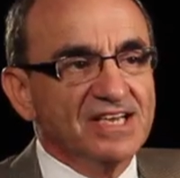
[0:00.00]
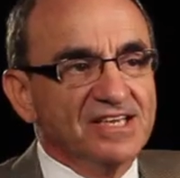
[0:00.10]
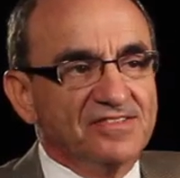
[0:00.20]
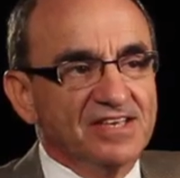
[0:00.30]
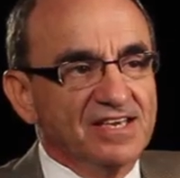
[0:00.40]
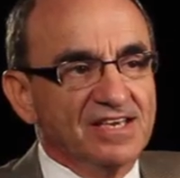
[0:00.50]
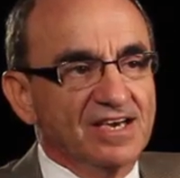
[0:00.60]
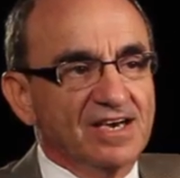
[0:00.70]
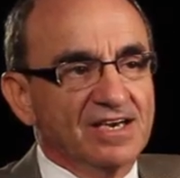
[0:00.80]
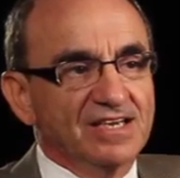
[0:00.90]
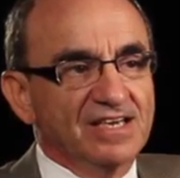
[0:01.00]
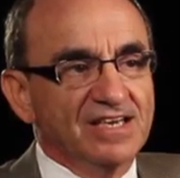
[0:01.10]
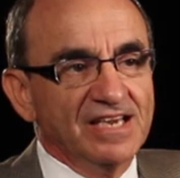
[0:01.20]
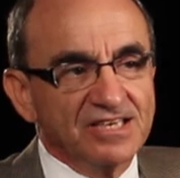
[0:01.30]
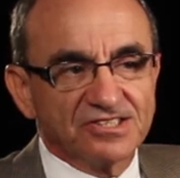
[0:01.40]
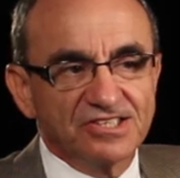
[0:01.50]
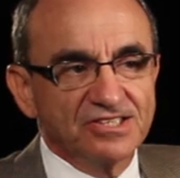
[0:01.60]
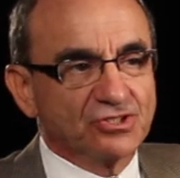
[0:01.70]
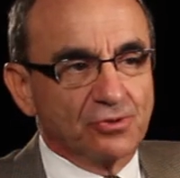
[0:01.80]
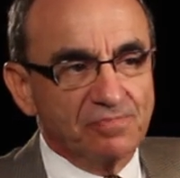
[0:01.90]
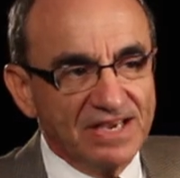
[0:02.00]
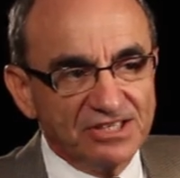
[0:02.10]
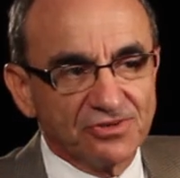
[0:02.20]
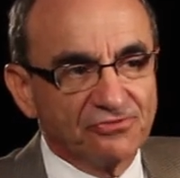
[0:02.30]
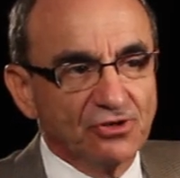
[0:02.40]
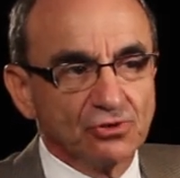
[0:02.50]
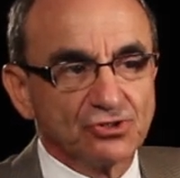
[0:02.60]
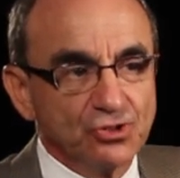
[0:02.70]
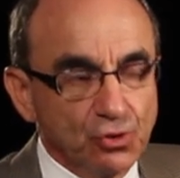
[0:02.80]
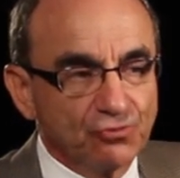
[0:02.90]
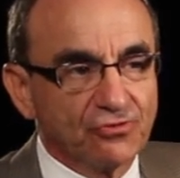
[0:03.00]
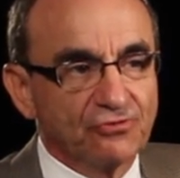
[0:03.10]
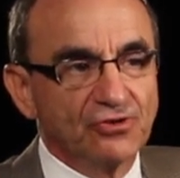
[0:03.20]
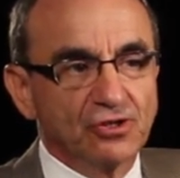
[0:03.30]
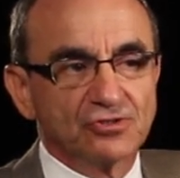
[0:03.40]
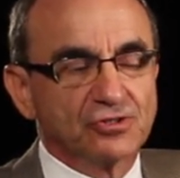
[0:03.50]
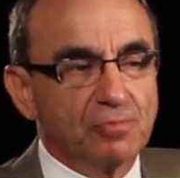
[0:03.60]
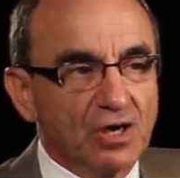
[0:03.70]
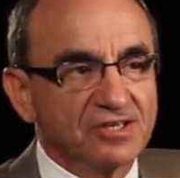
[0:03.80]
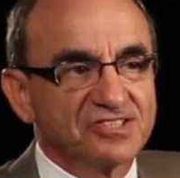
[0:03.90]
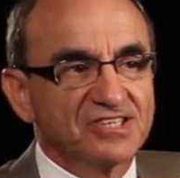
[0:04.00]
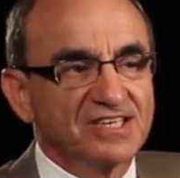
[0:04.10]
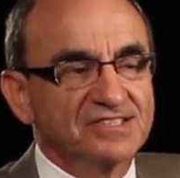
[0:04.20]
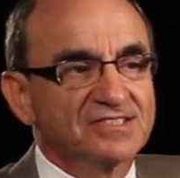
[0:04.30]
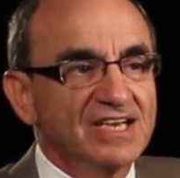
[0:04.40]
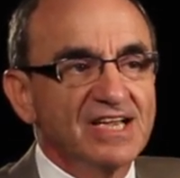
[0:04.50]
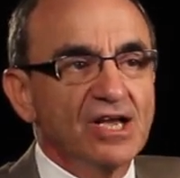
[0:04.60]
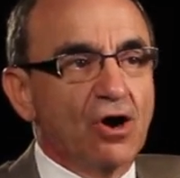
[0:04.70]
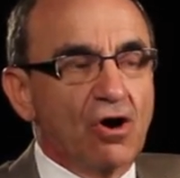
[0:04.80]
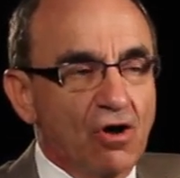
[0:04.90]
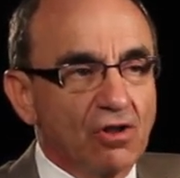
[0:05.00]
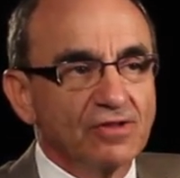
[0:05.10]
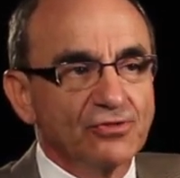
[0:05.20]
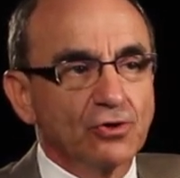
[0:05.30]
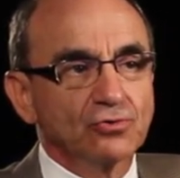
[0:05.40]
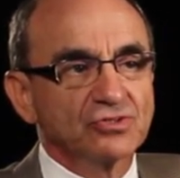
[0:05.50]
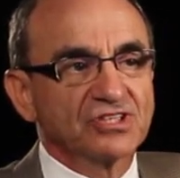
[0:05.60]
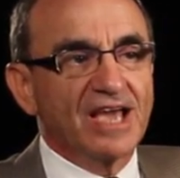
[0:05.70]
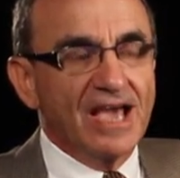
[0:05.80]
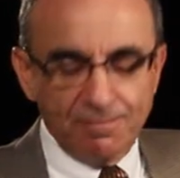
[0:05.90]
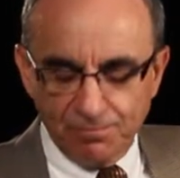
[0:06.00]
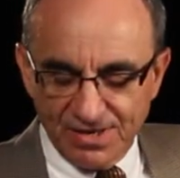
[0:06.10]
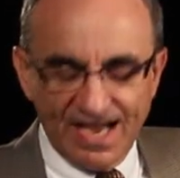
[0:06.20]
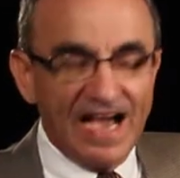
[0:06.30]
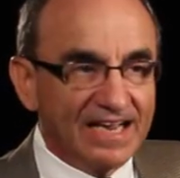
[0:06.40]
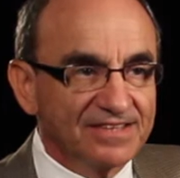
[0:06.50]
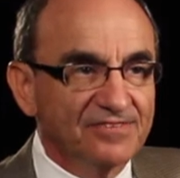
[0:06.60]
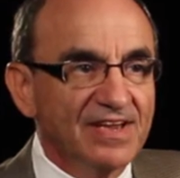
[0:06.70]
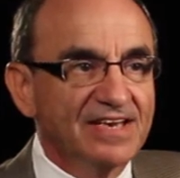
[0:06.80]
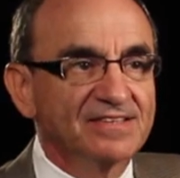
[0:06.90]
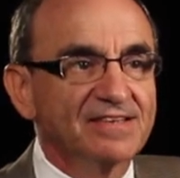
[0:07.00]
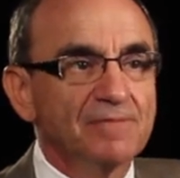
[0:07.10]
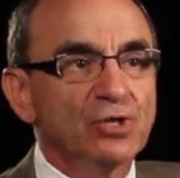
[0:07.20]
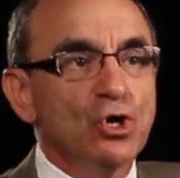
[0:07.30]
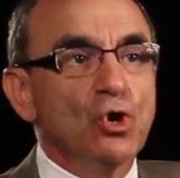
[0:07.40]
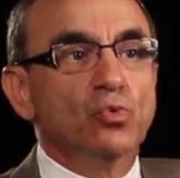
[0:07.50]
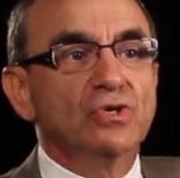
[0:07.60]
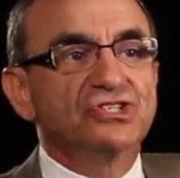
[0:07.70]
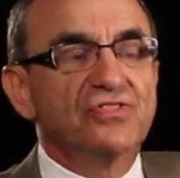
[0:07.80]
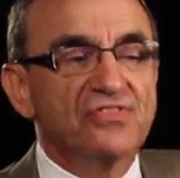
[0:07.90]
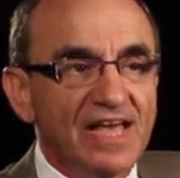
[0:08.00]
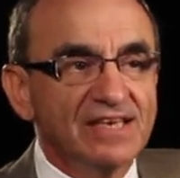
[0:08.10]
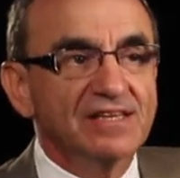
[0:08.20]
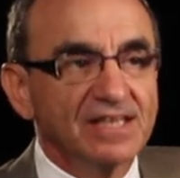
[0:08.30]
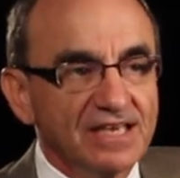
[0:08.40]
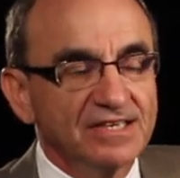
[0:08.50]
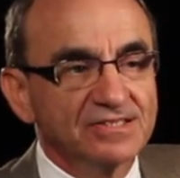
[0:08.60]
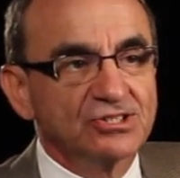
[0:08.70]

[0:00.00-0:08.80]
the eosins or basophils, neutrophils, monocytes. All of those can be activated, which then leads